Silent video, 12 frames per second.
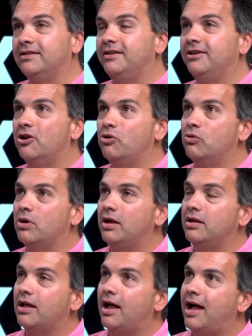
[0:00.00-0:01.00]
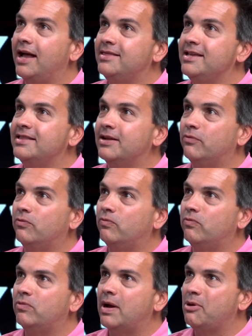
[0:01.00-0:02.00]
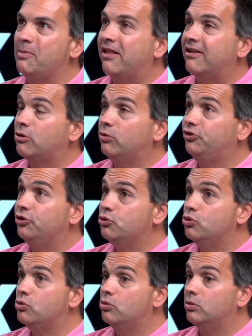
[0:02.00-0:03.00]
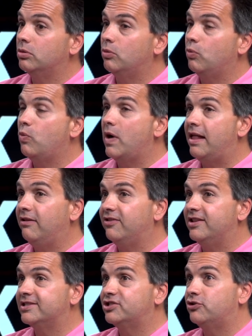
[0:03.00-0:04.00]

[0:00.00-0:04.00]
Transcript: you know, I think that Rami Malek will do well in this.